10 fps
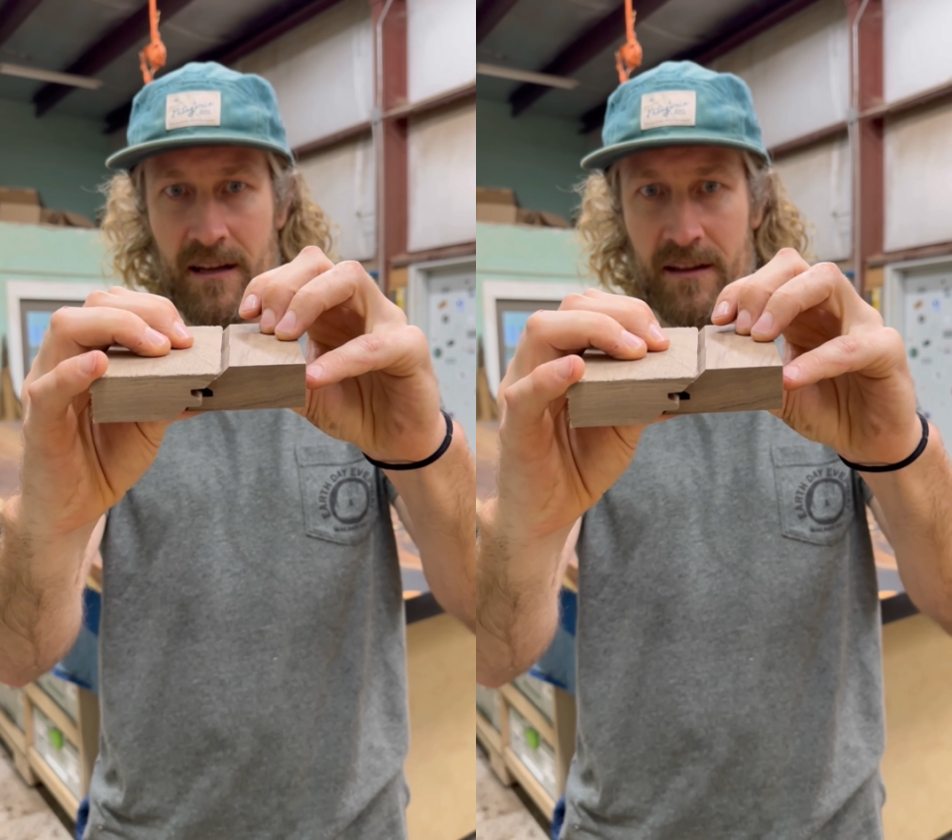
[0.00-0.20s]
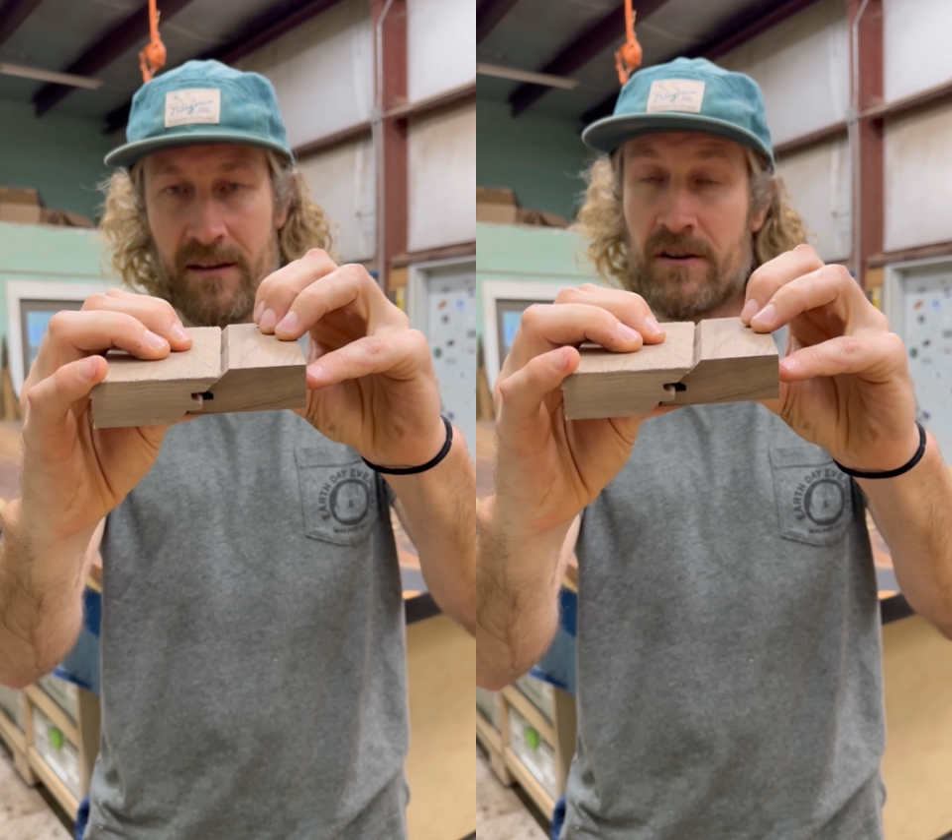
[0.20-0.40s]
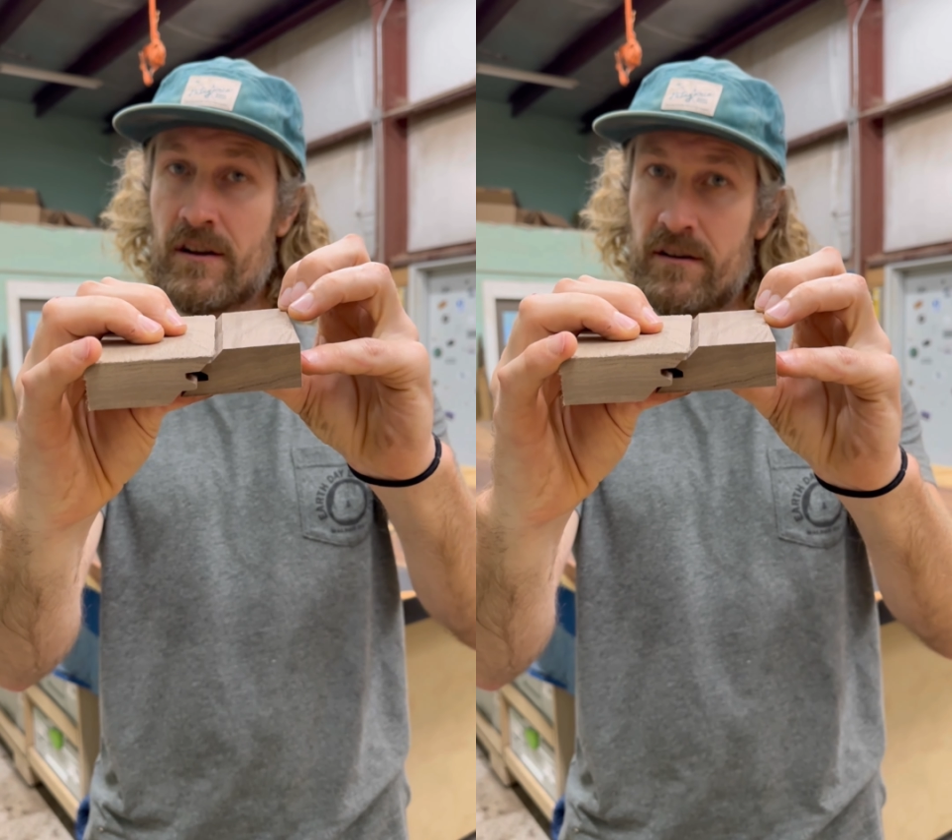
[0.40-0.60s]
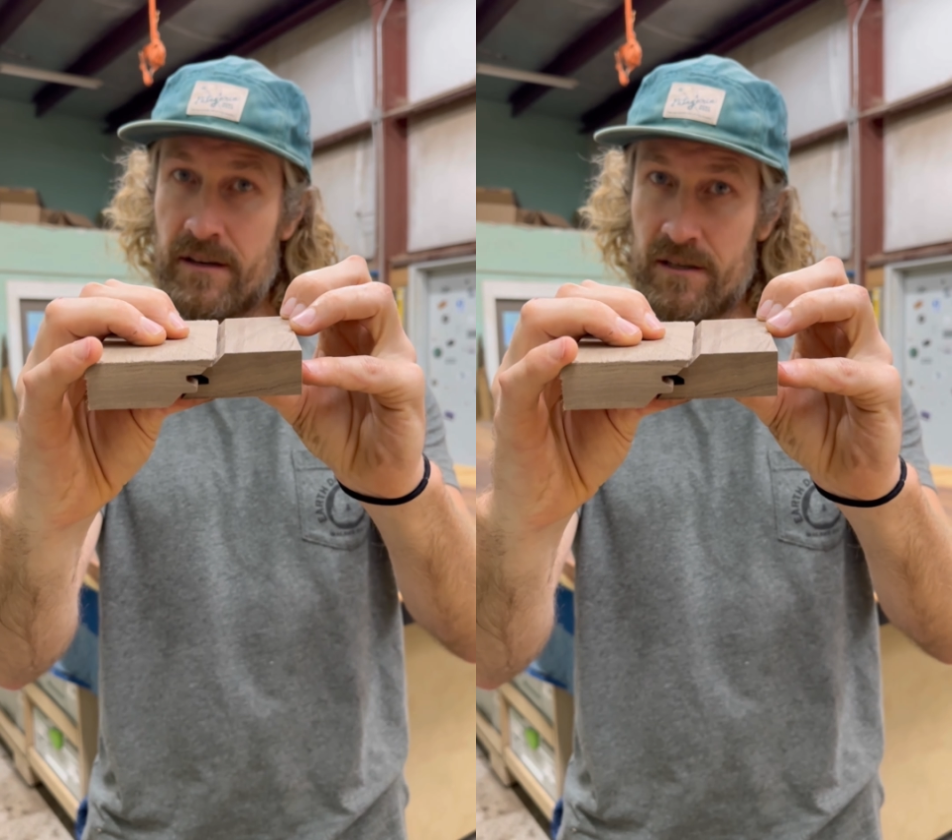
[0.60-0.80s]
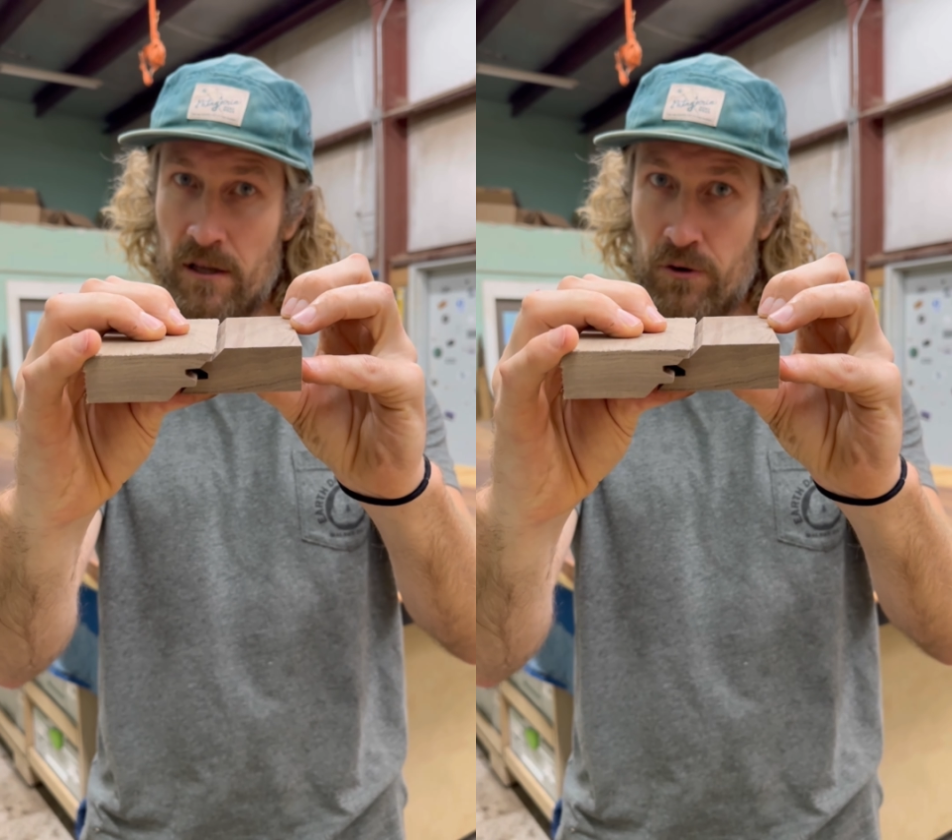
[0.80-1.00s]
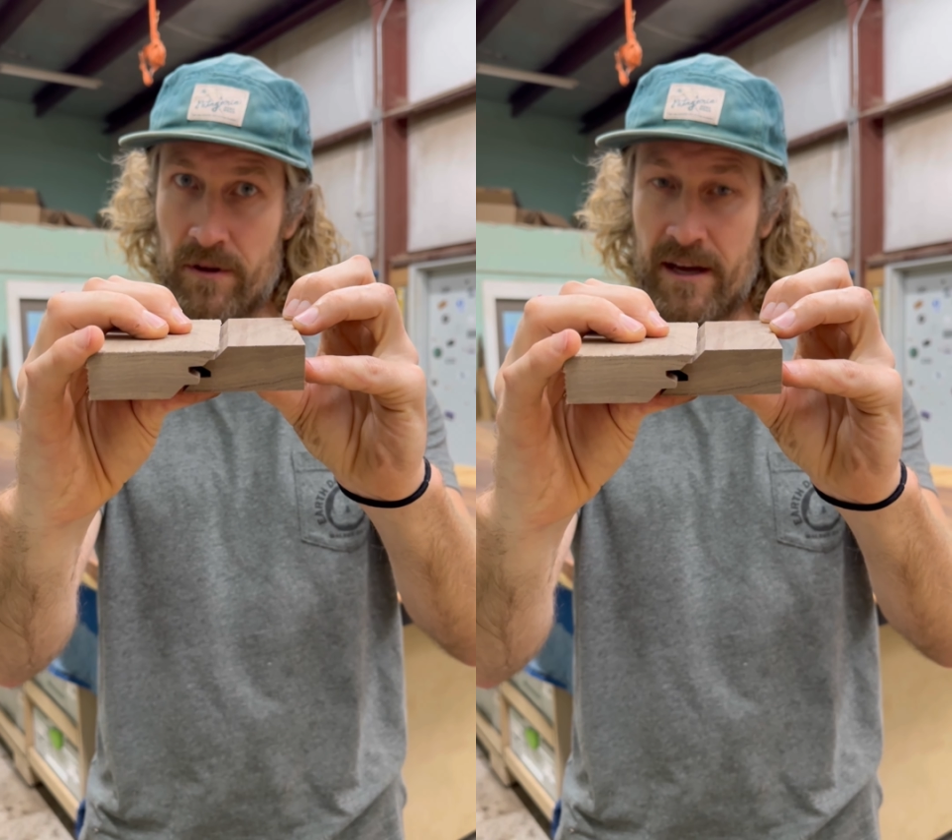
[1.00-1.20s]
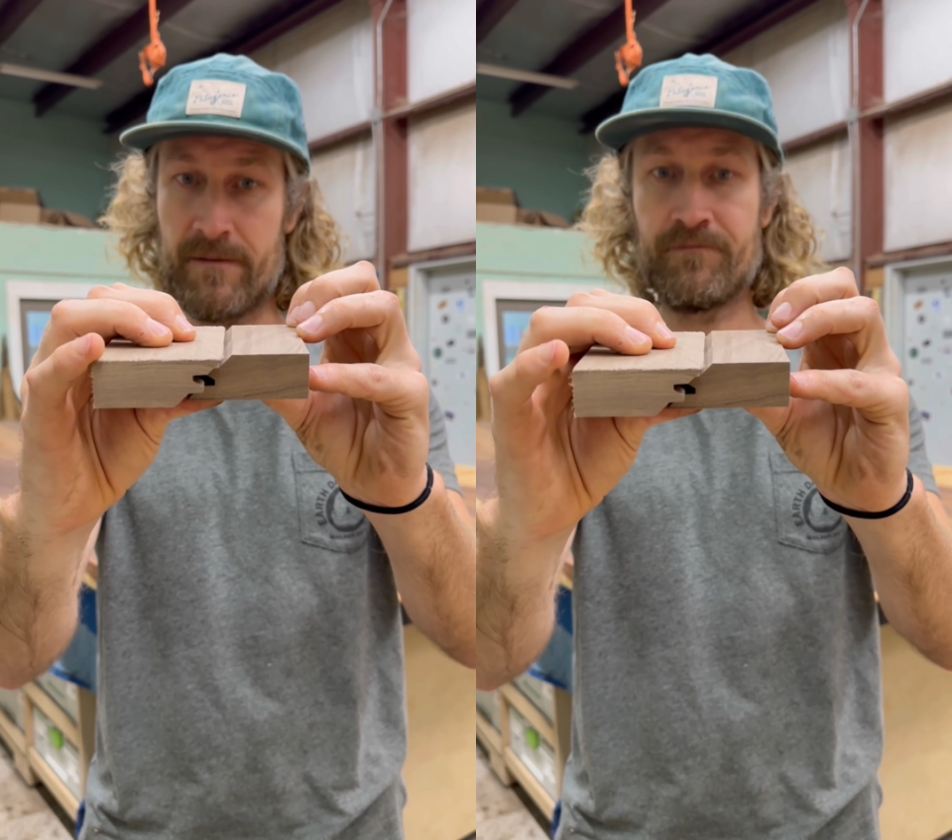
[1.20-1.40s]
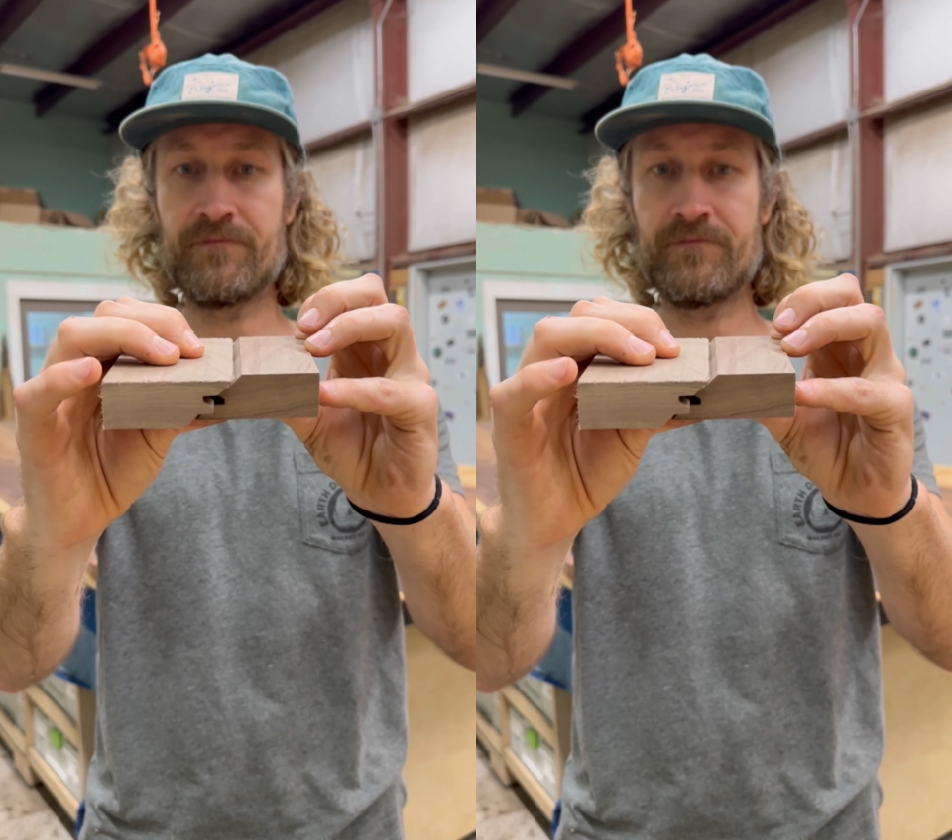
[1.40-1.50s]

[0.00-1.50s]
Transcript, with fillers: then you're gonna need to lower that.